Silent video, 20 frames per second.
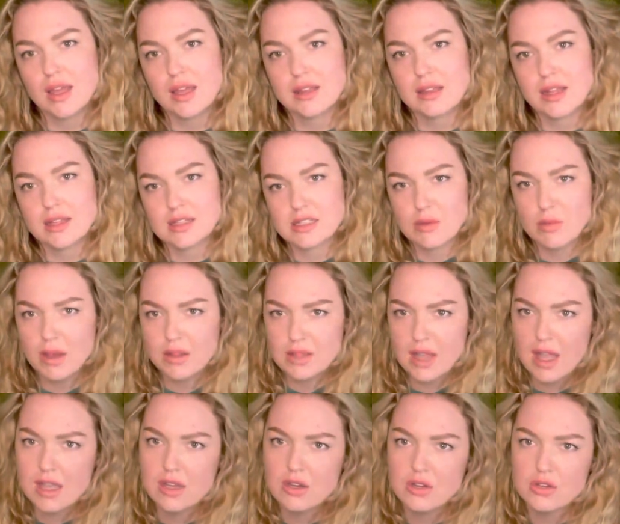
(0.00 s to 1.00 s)
And that's about
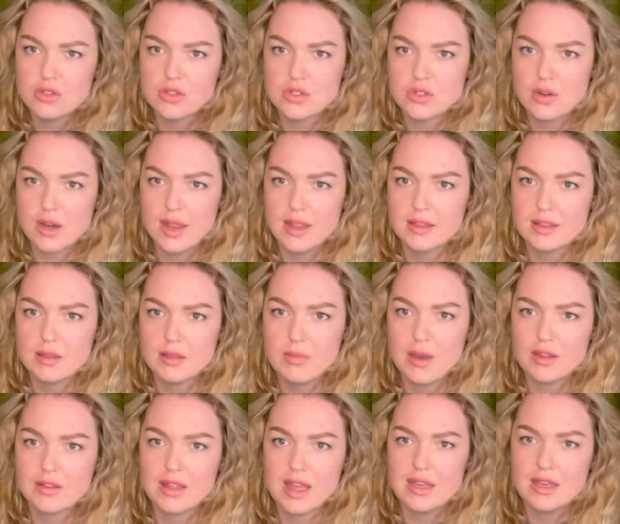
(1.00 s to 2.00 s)
that inner strength,
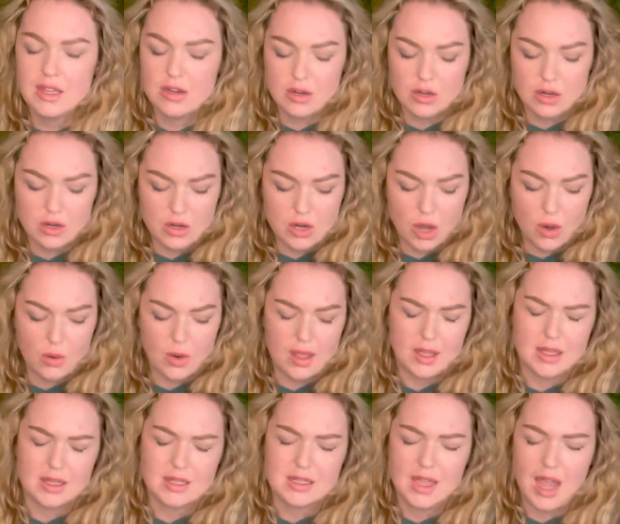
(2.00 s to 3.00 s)
about that inner knowing
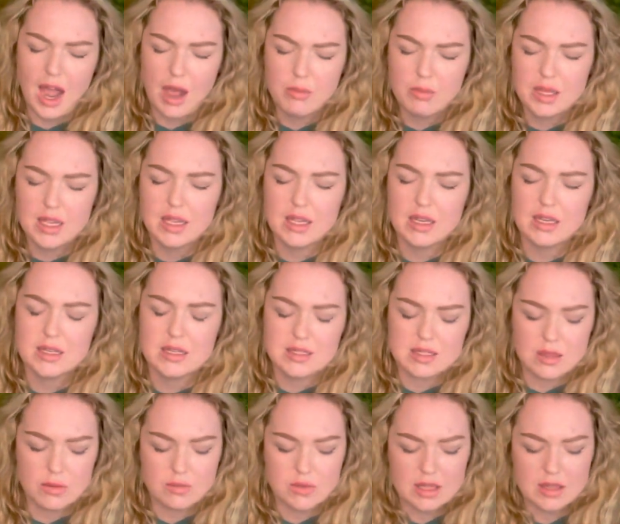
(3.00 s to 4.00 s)
and tapping into
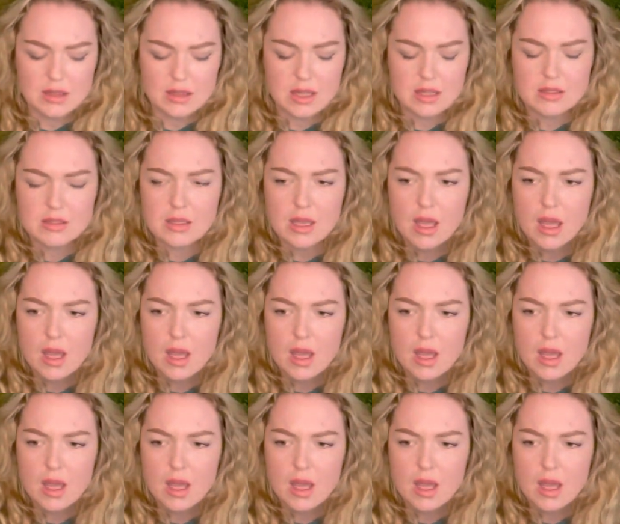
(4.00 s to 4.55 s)
something that's